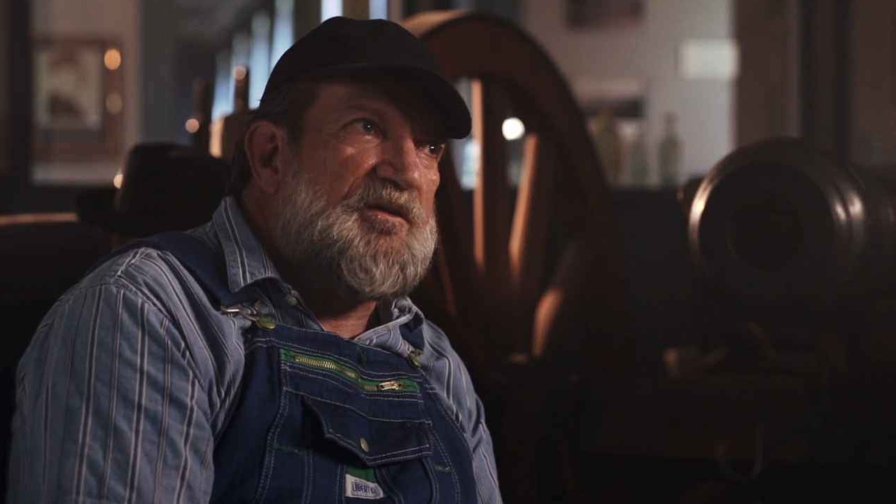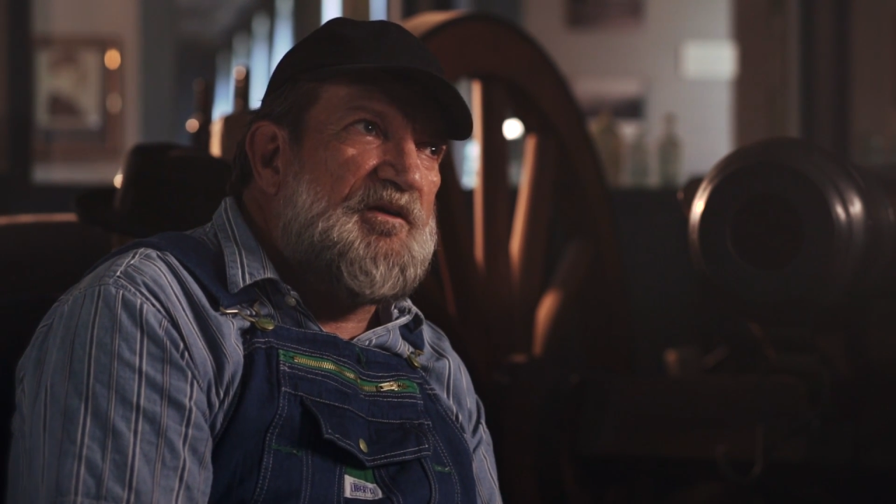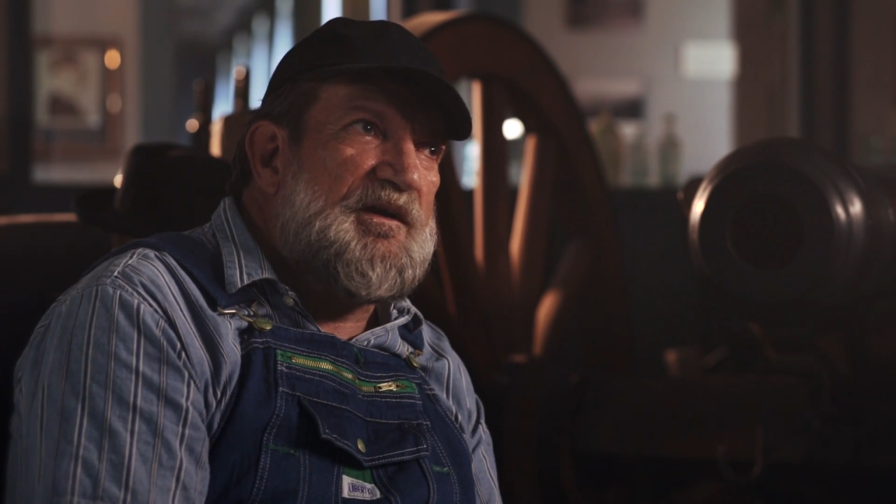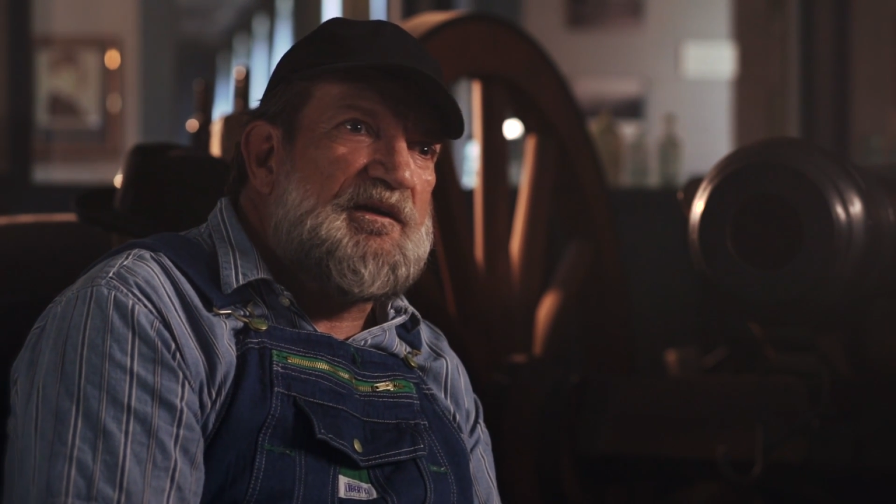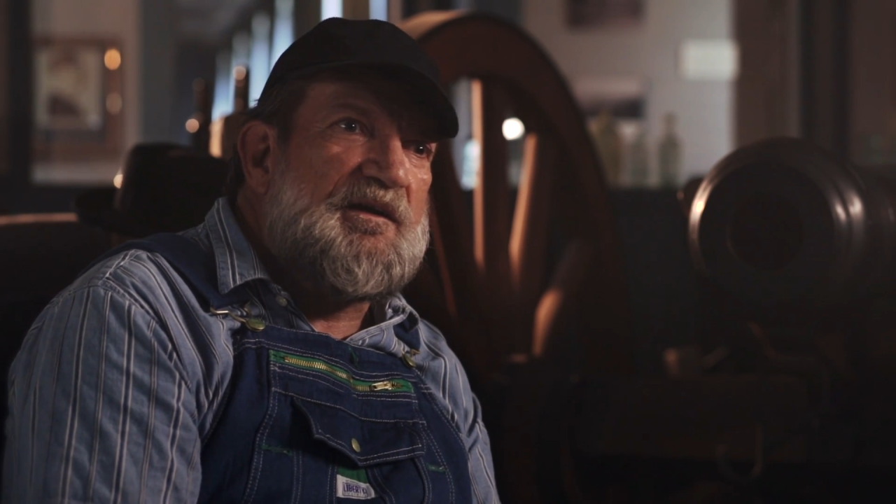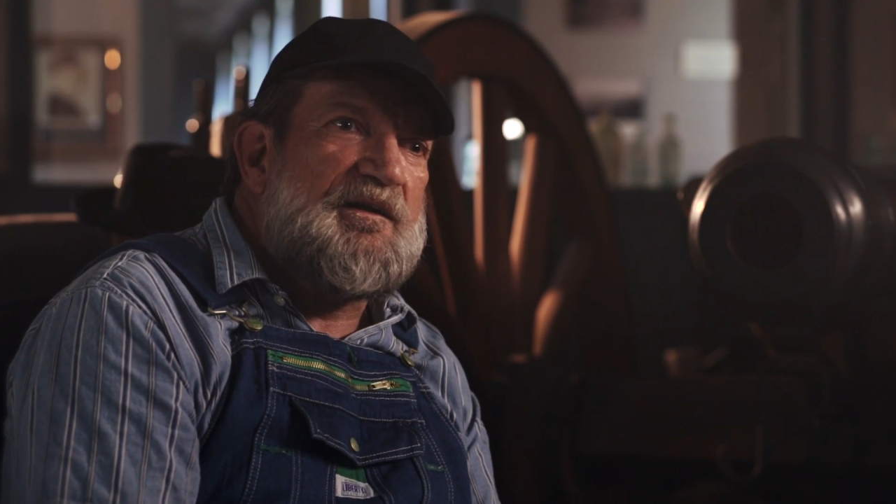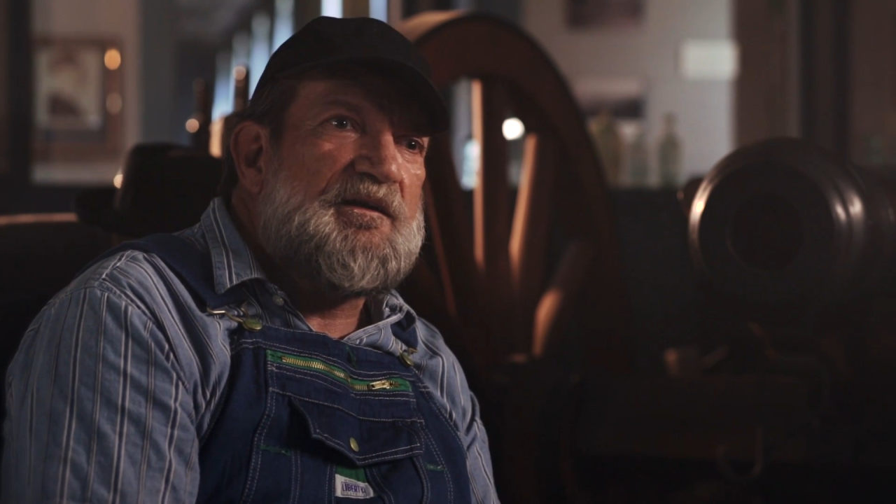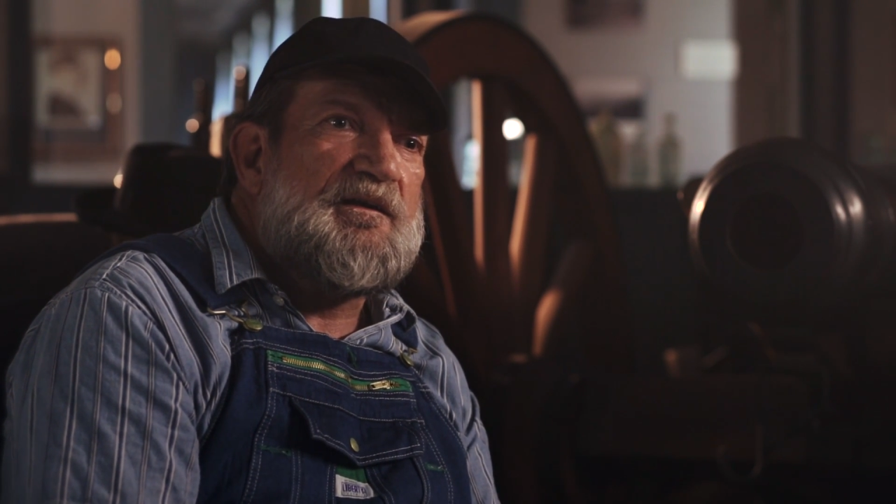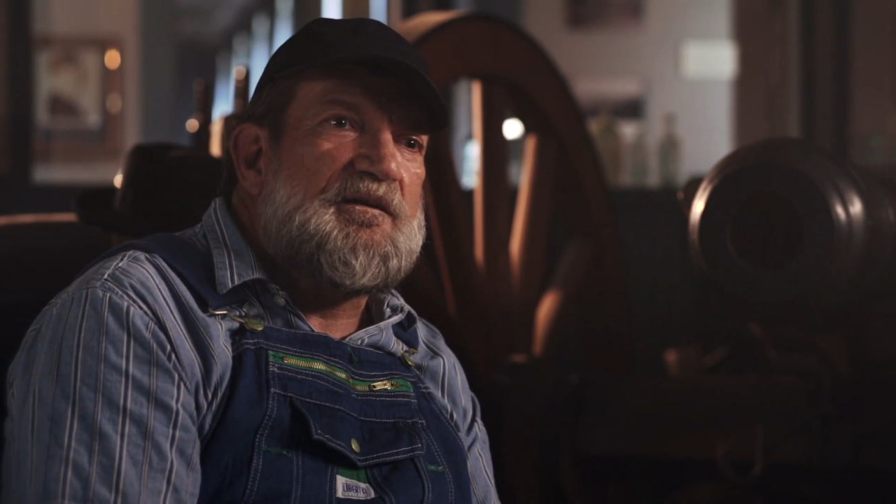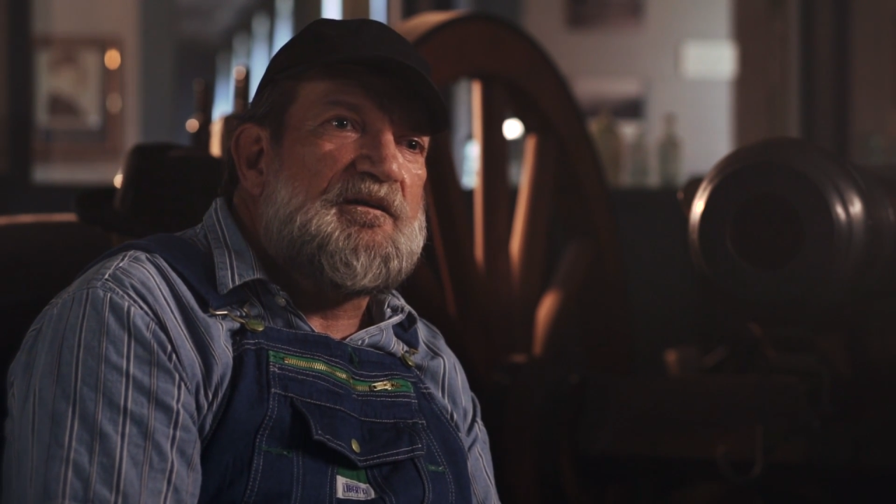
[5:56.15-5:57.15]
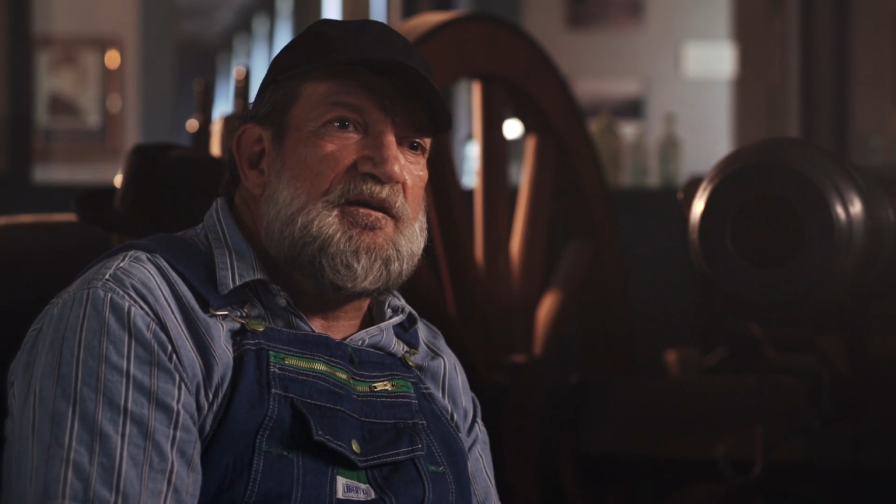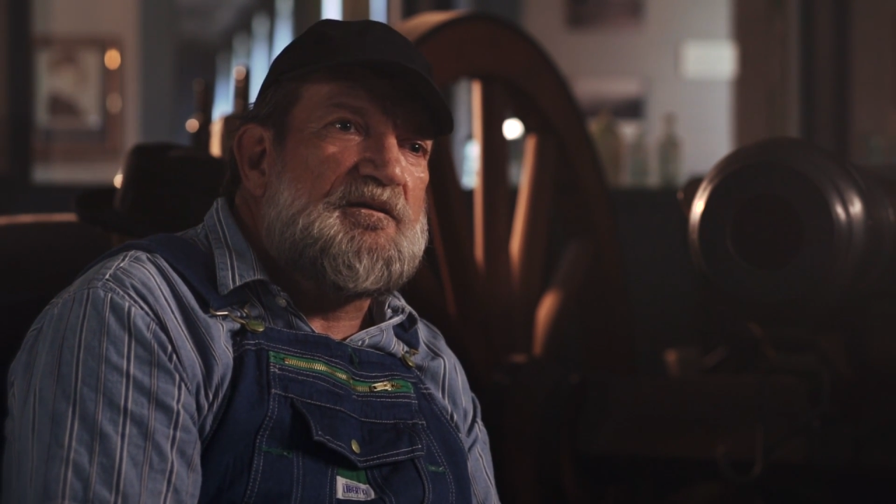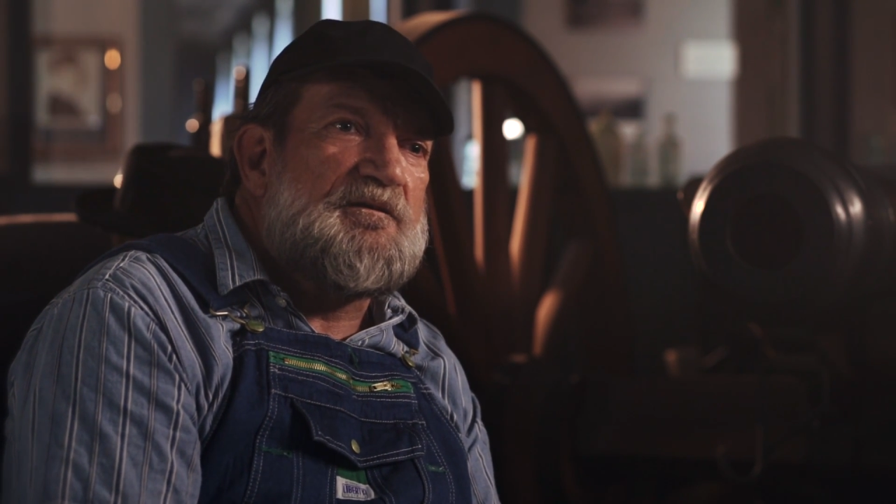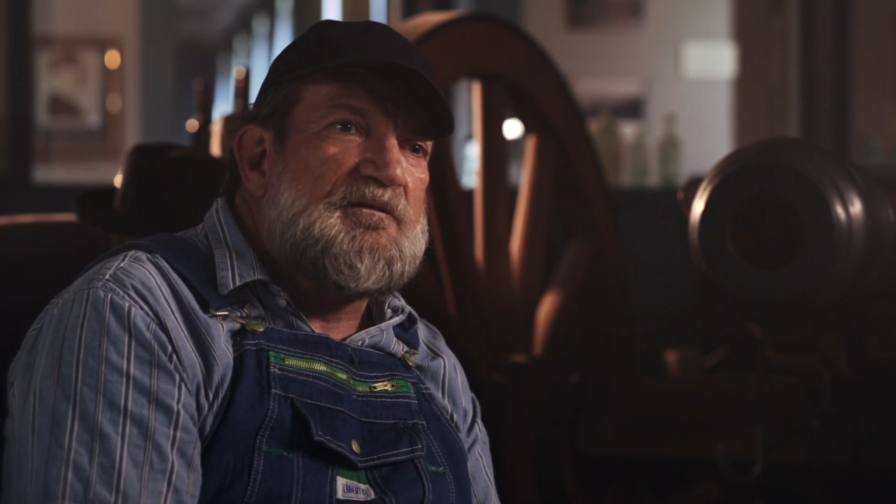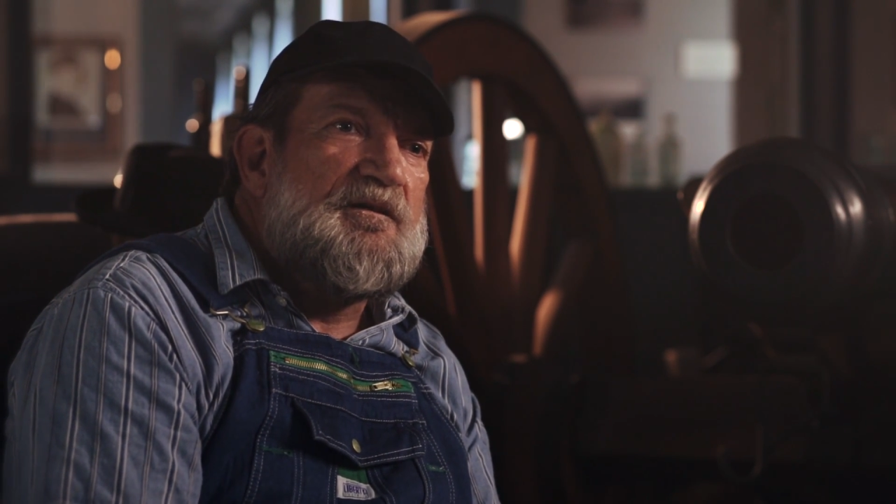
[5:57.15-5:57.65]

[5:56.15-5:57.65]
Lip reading: to my granddaddy, and